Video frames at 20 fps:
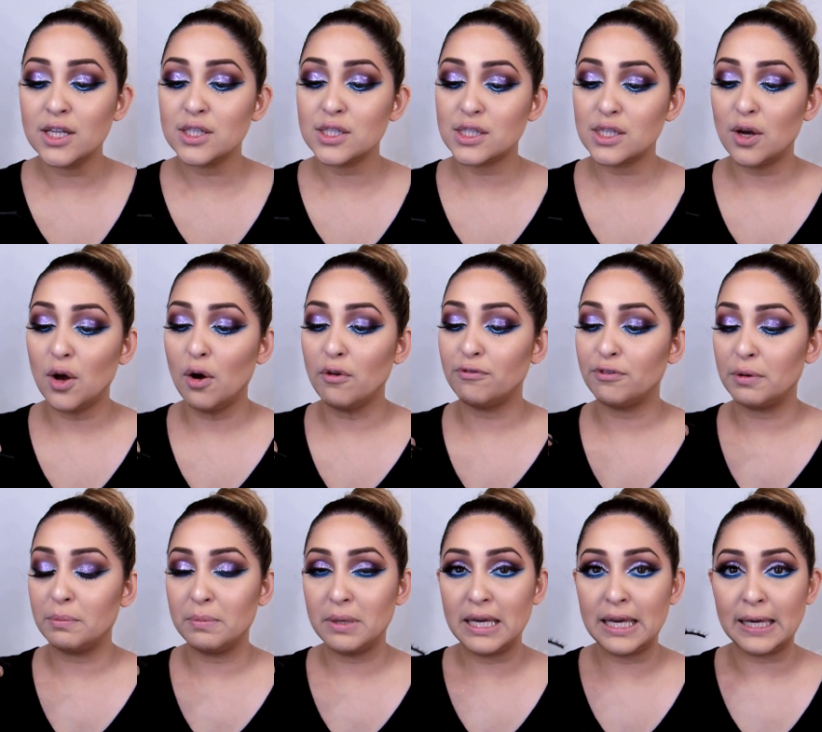So
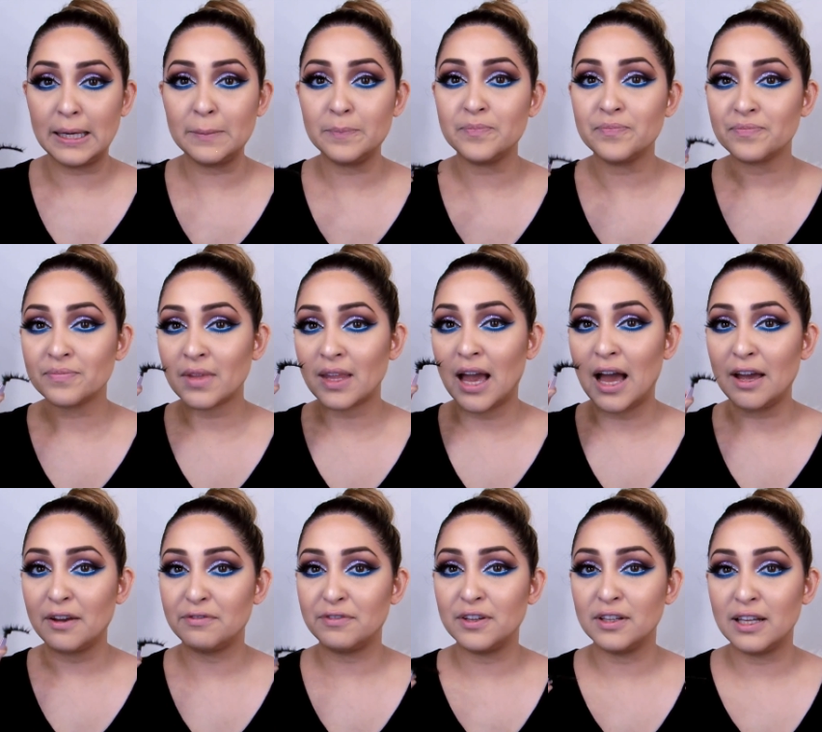for me,
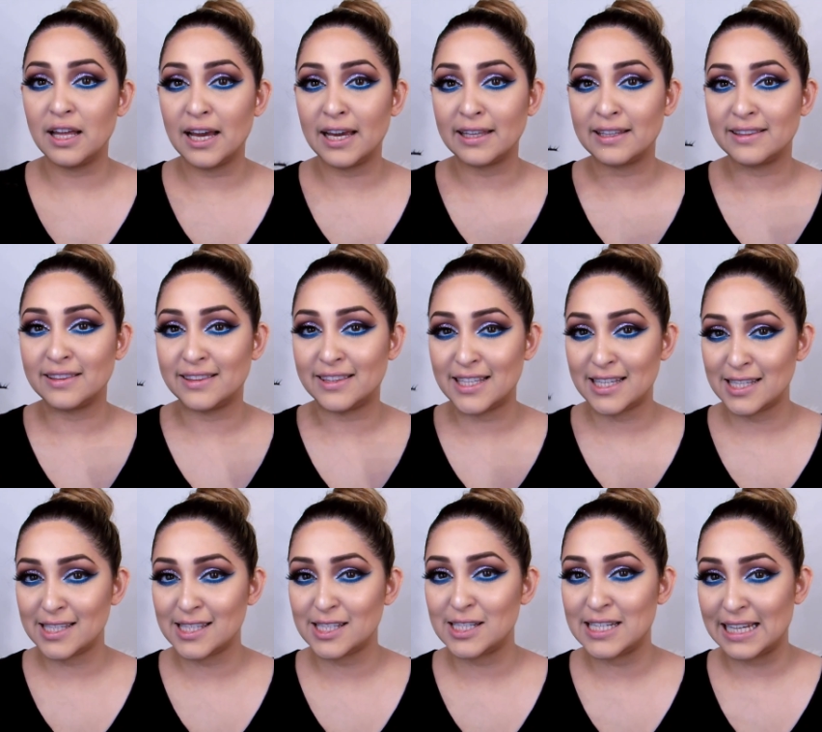I feel like
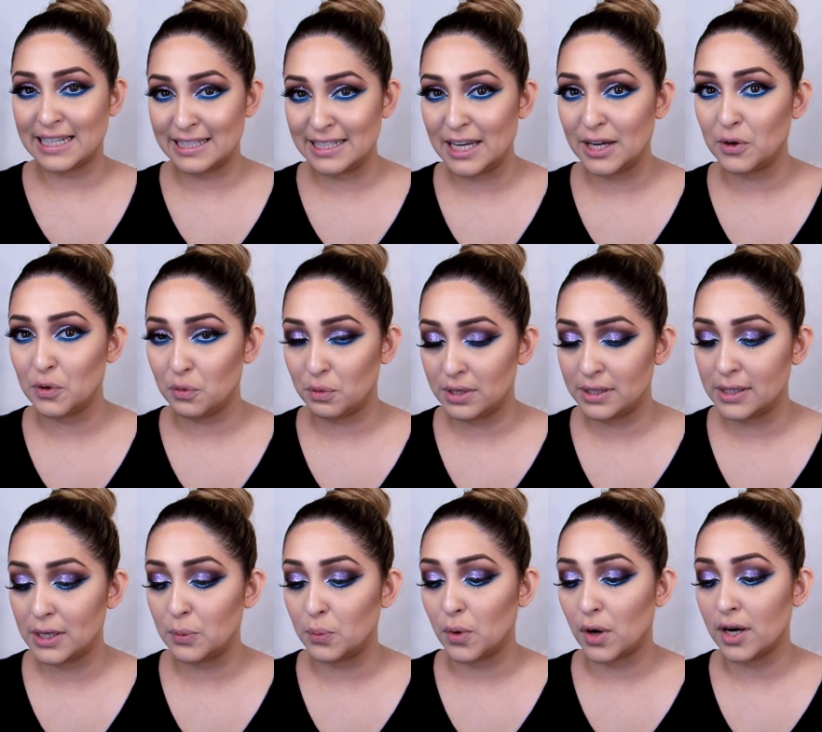this technique
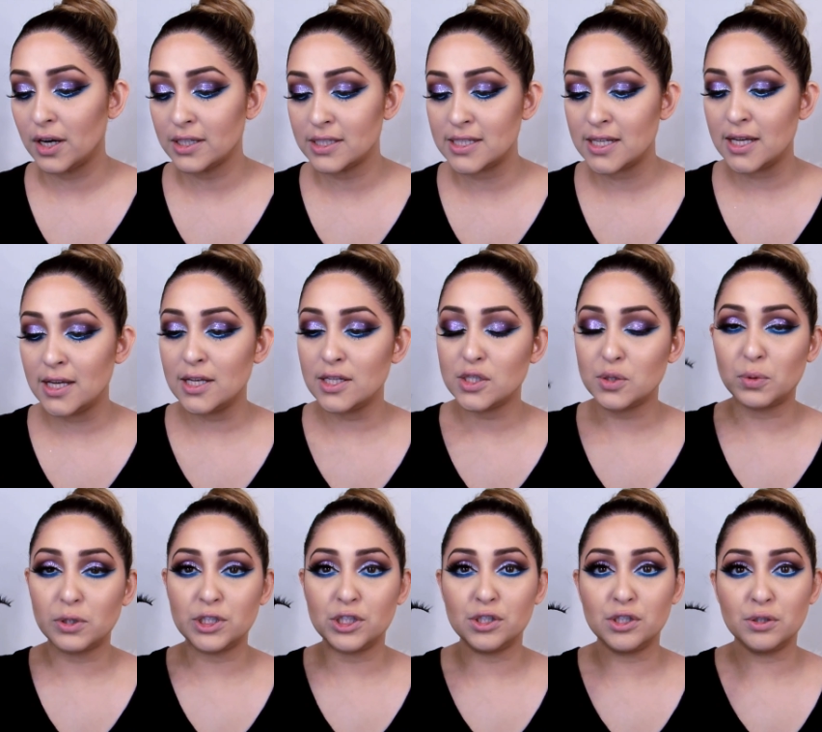really worked. So
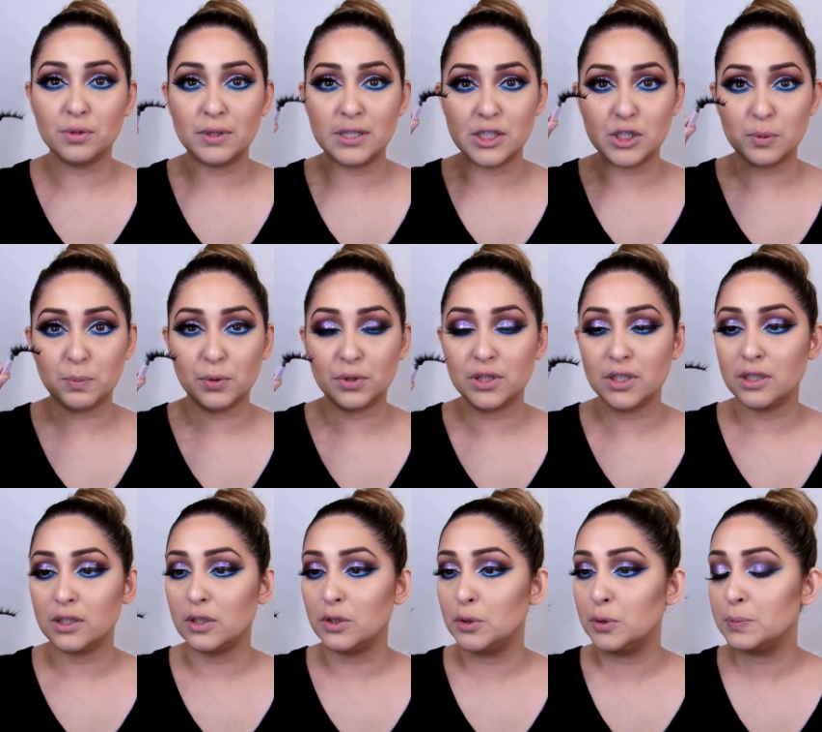what you do is you put
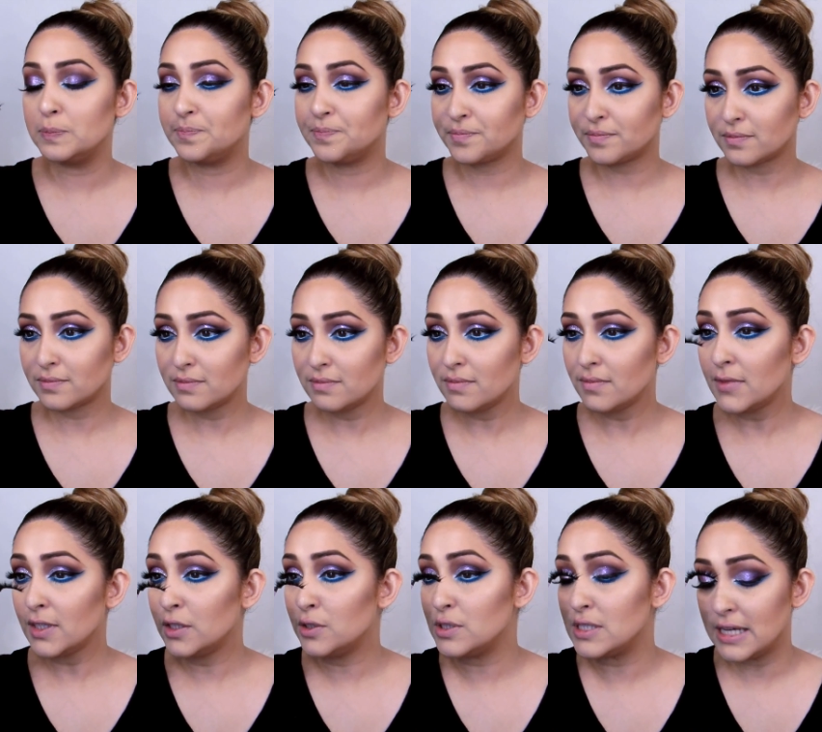the glue,
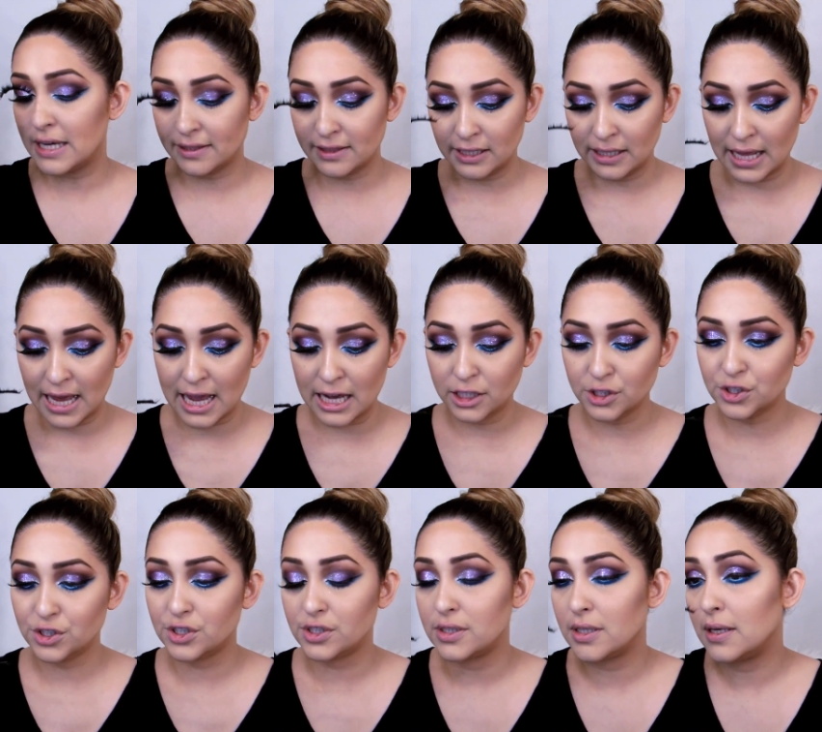you take the
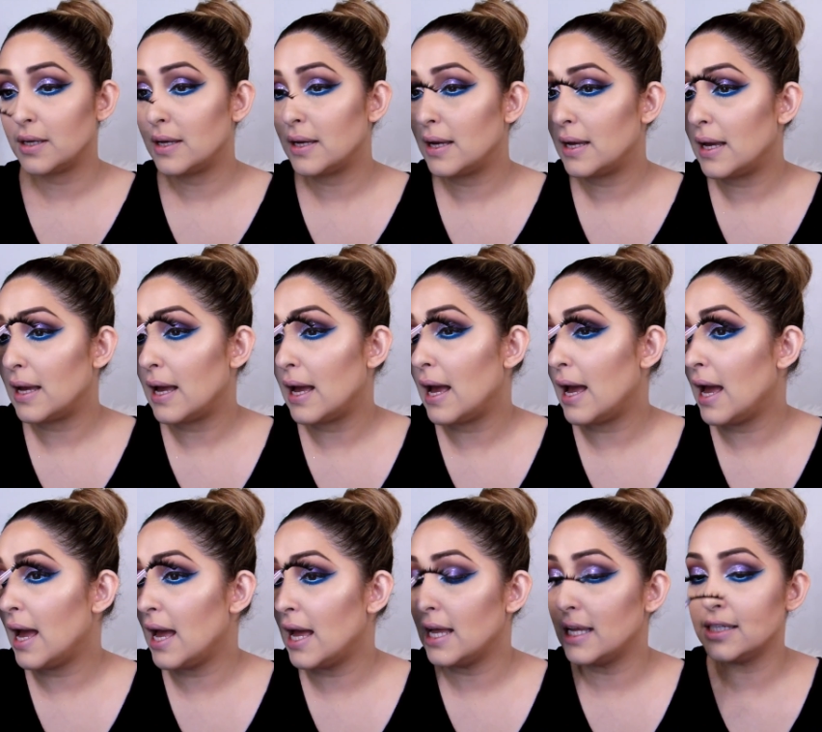lash,
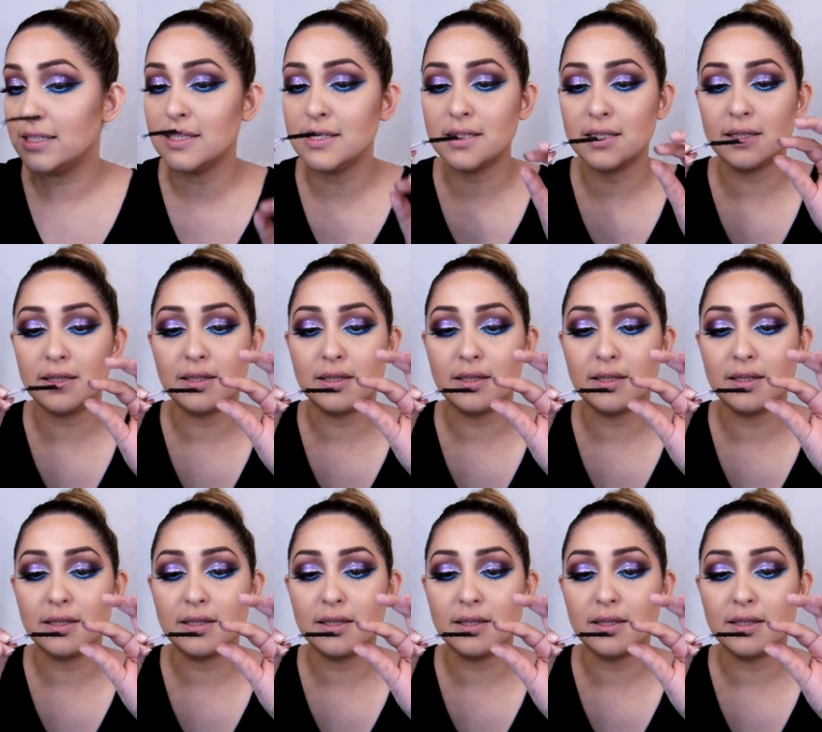and